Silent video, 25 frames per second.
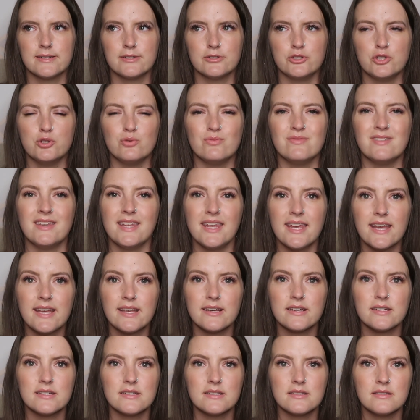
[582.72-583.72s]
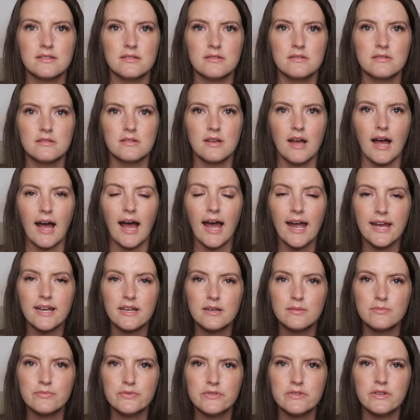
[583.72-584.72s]
unique
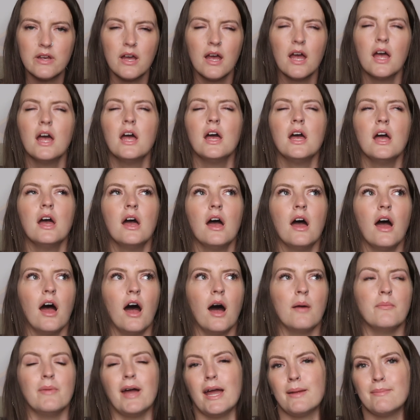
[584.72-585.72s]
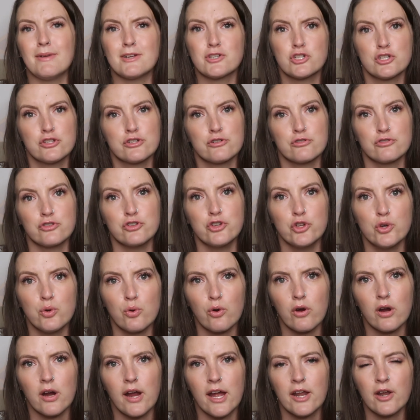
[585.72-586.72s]
items, and make sure they're
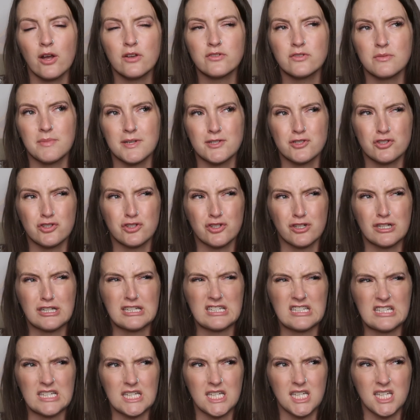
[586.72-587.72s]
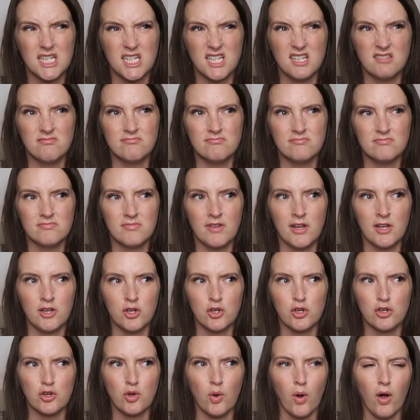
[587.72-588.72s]
newer, and also make sure they're in
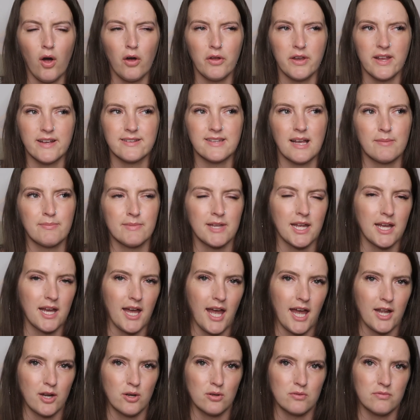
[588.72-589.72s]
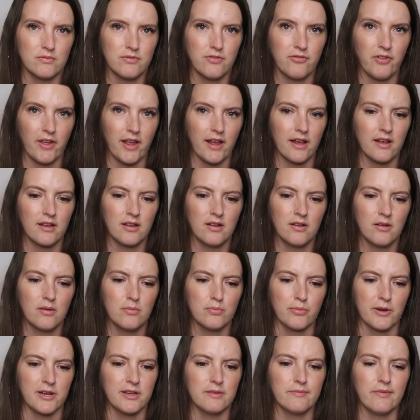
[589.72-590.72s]
good quality. Because I don't think
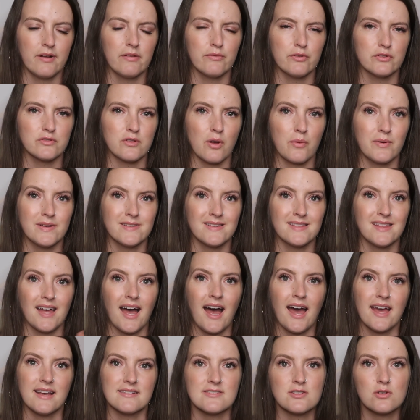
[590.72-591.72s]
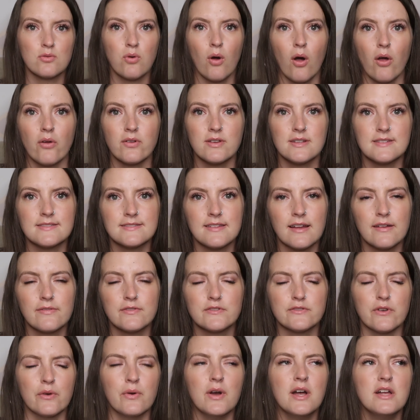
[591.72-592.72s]
Brandy Melville is always the highest quality stuff.
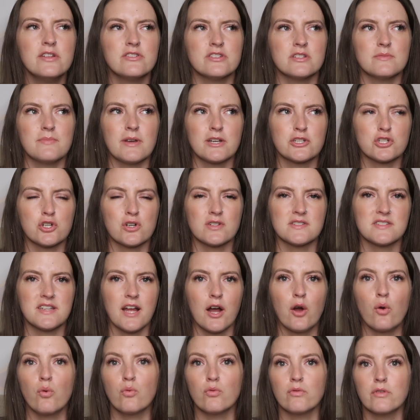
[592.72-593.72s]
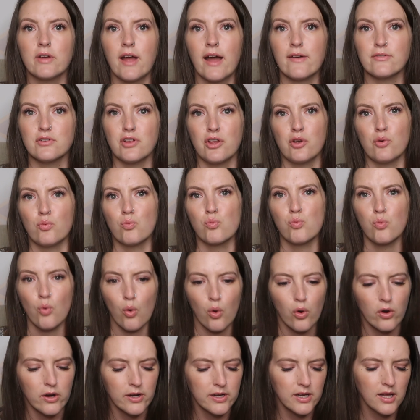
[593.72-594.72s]
So just make sure it's not heavily
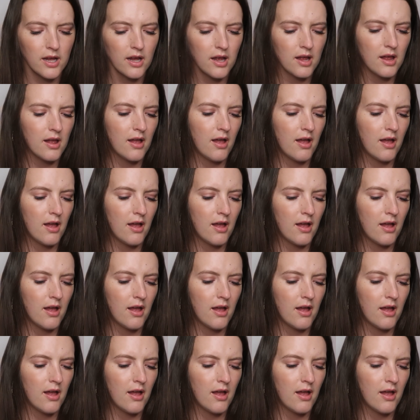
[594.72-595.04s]
worn.